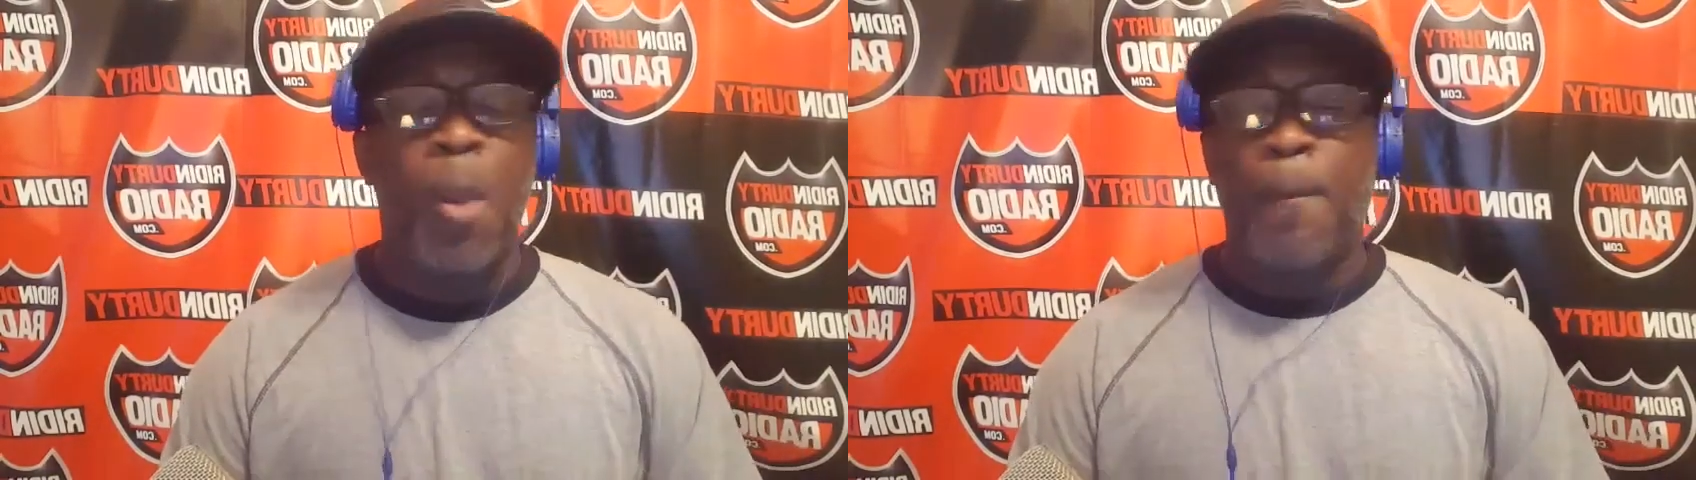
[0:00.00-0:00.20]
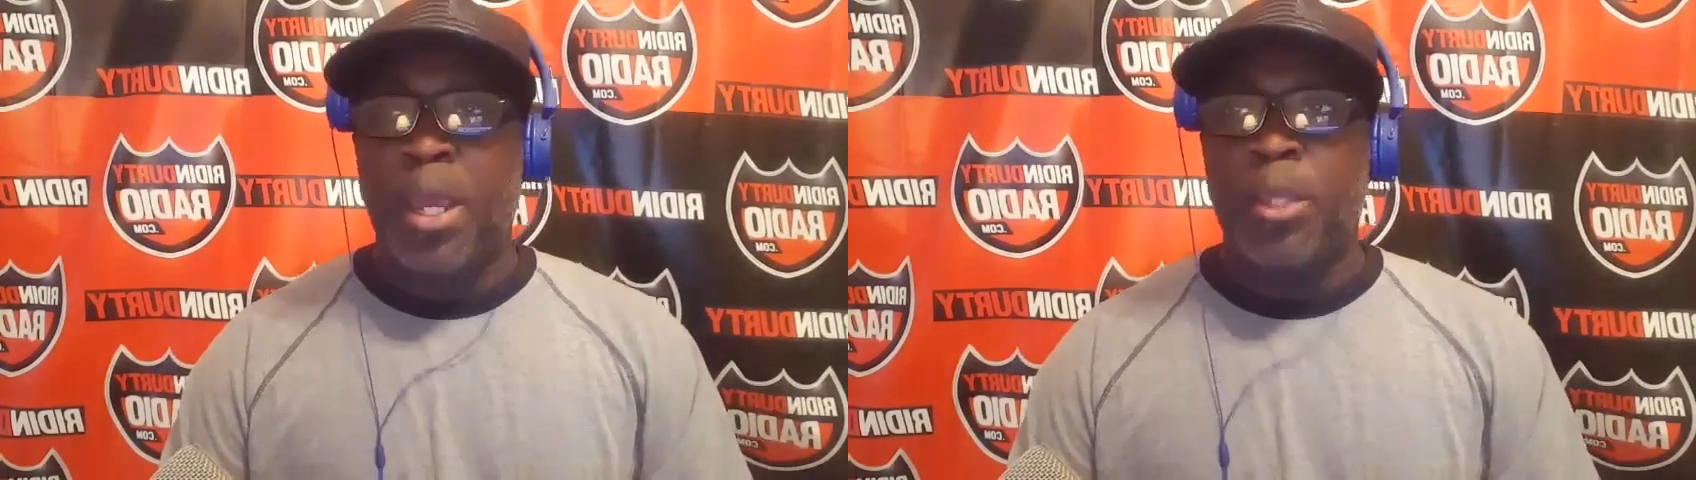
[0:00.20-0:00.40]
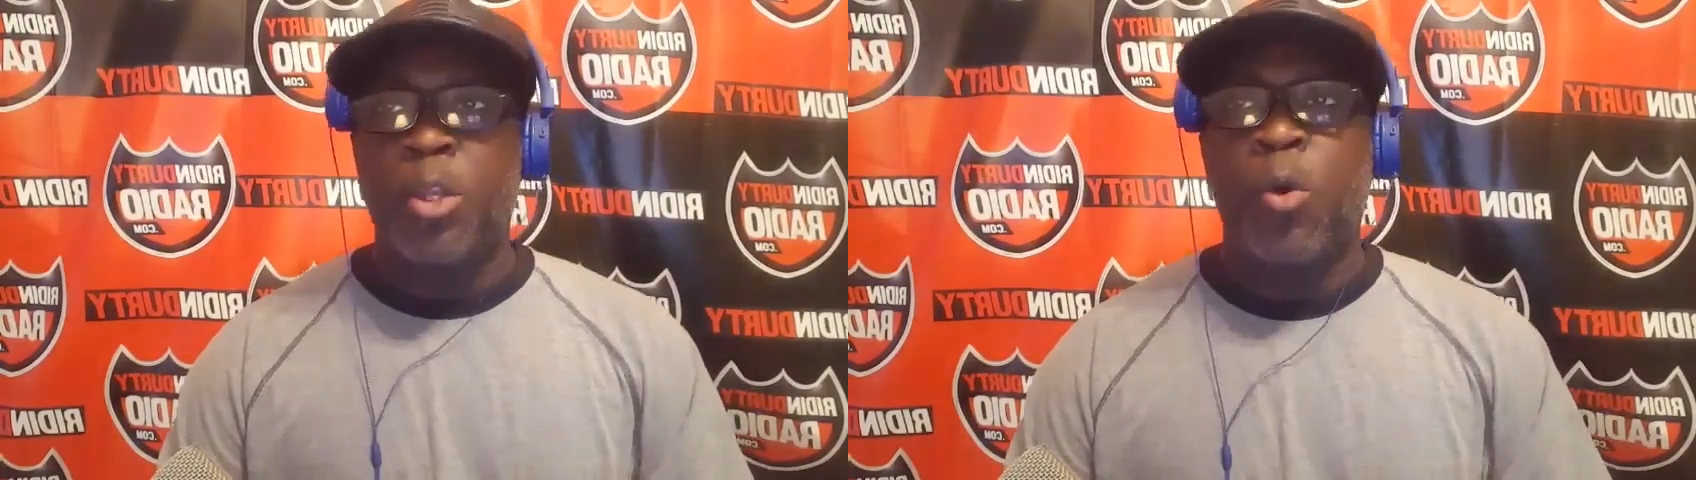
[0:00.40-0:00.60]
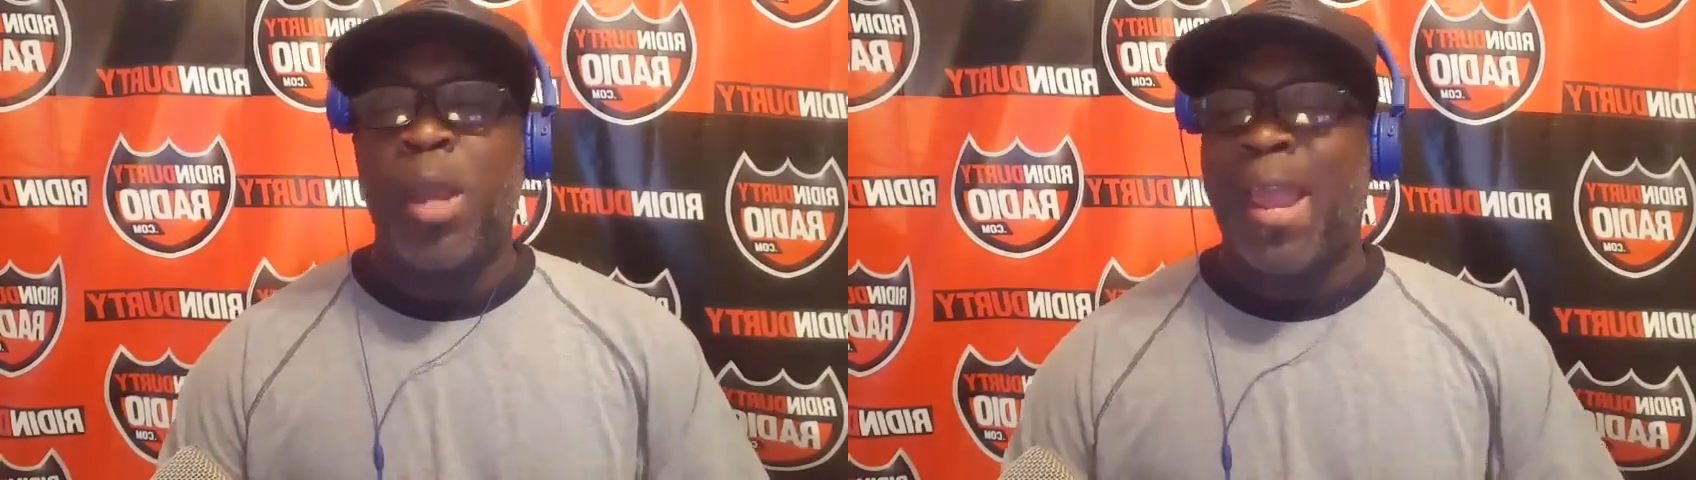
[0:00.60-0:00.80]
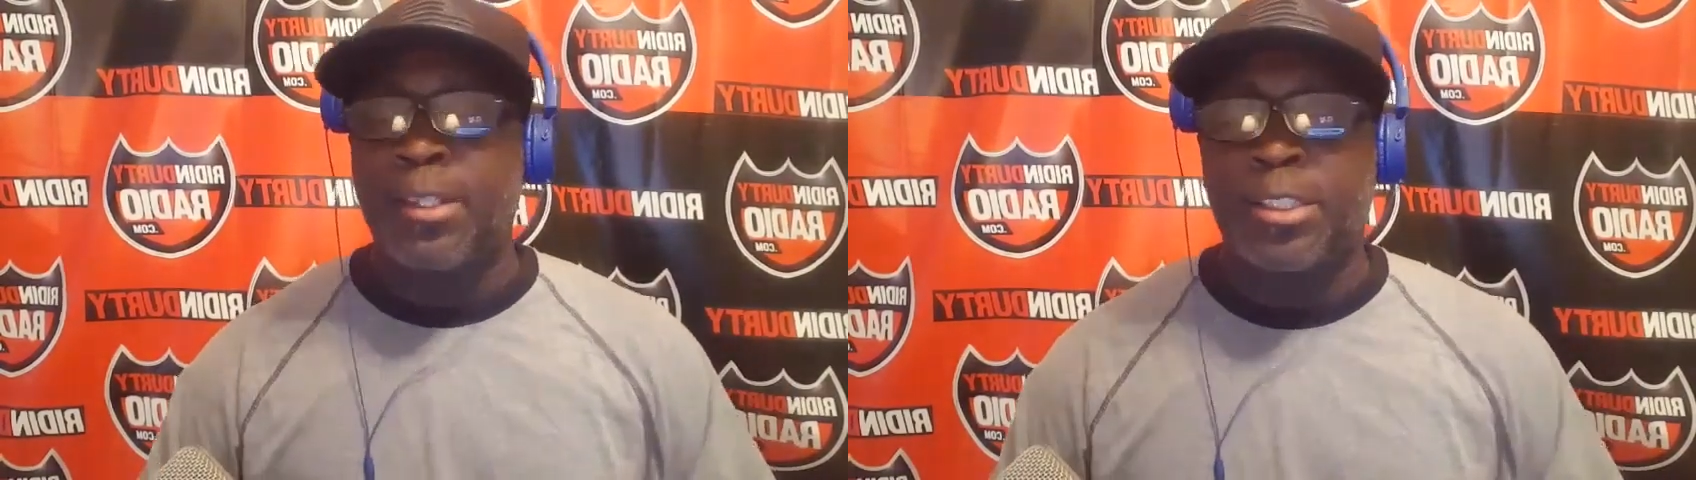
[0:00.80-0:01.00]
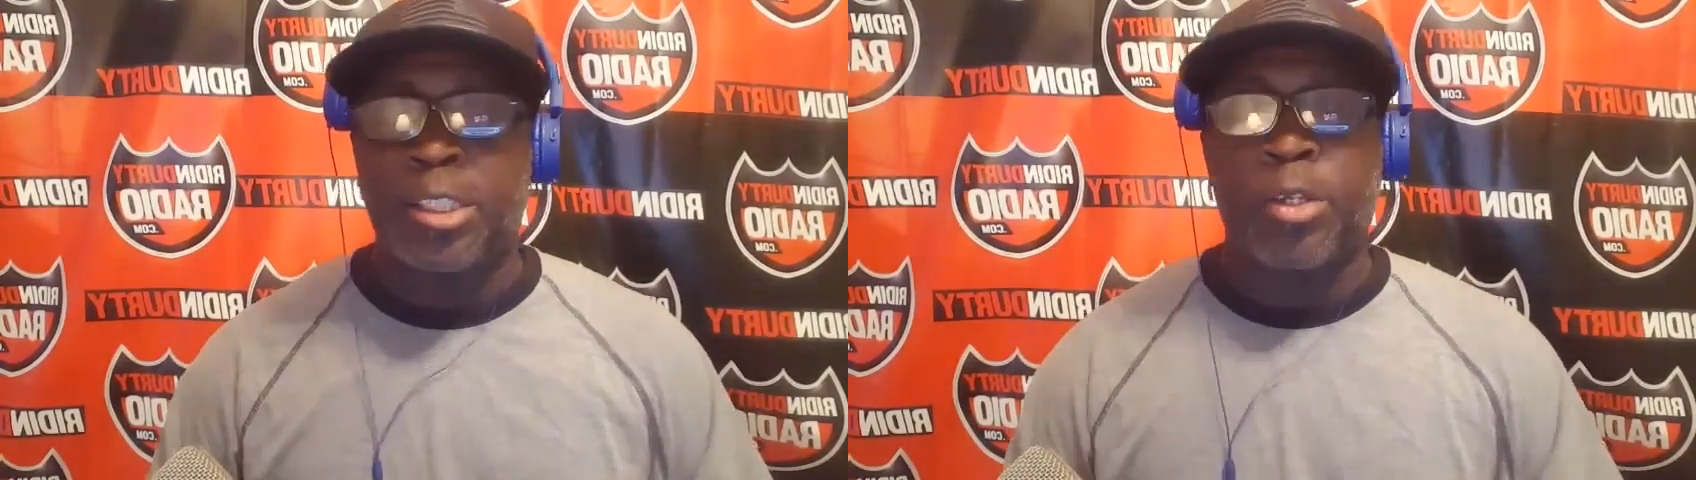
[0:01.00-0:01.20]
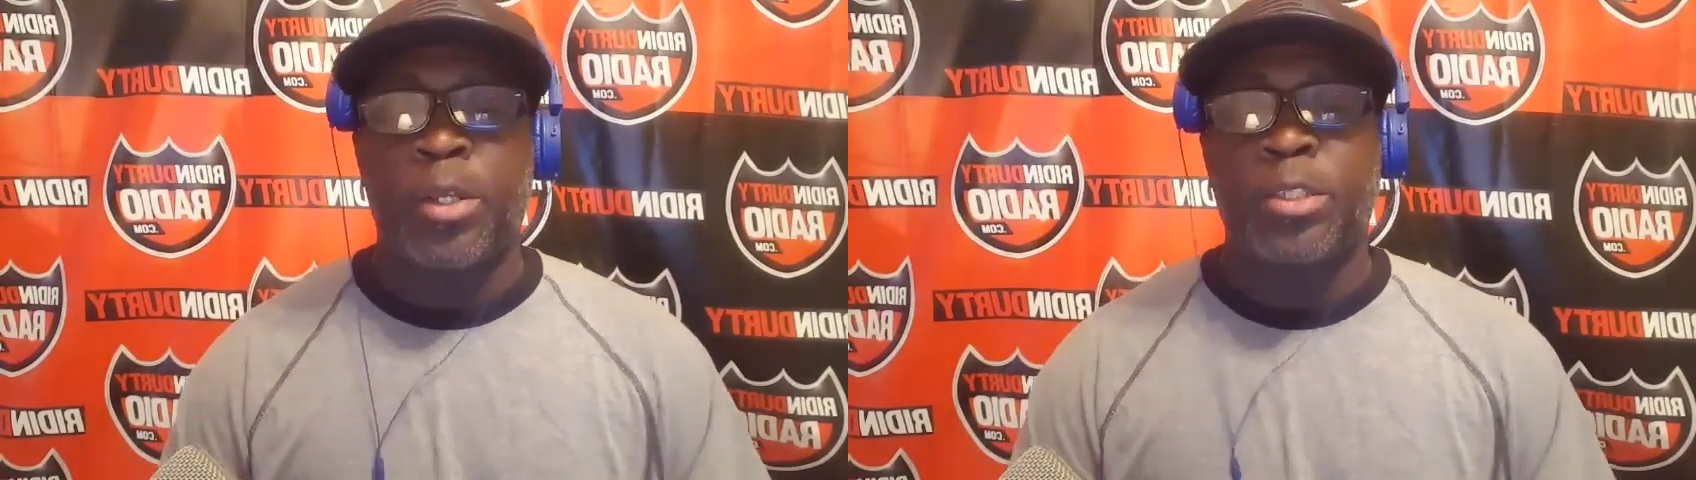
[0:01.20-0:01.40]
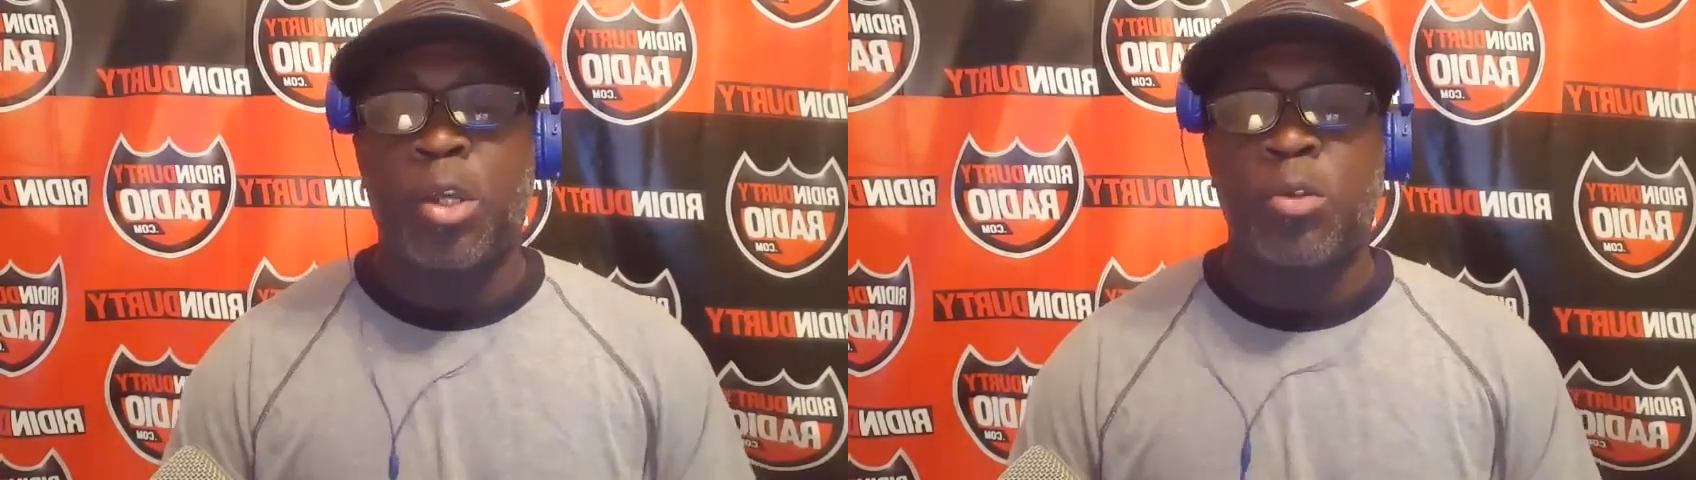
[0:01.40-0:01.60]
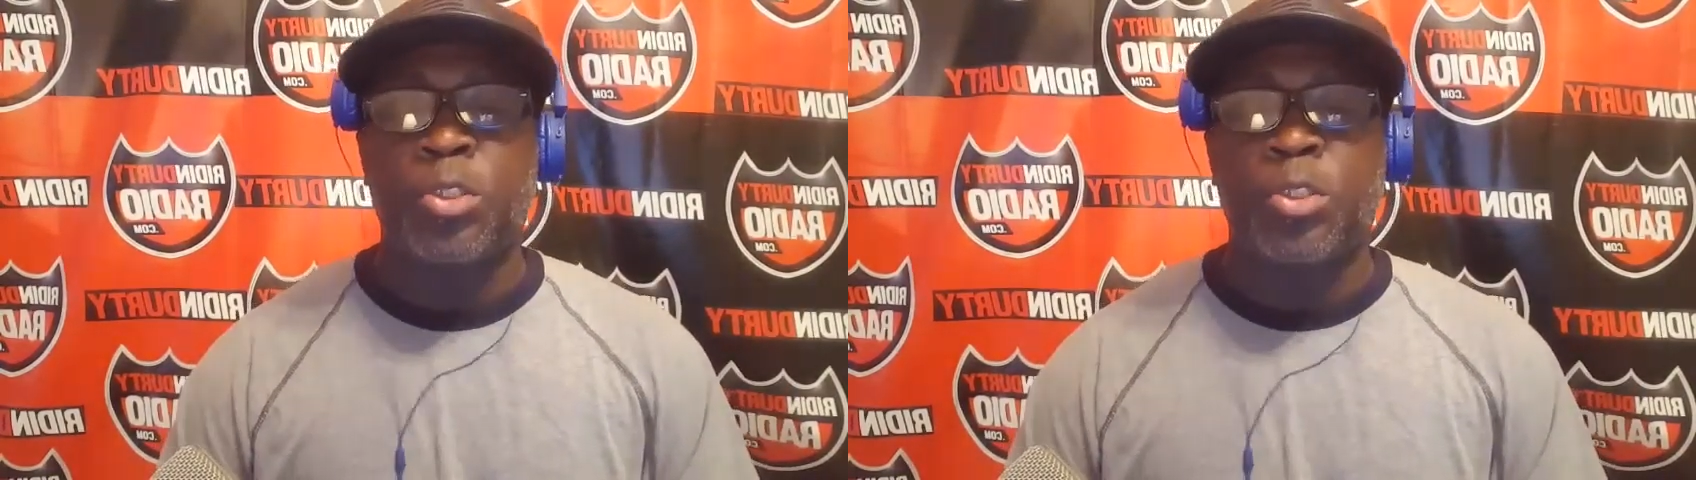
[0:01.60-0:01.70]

But you know what? I can sit here and talk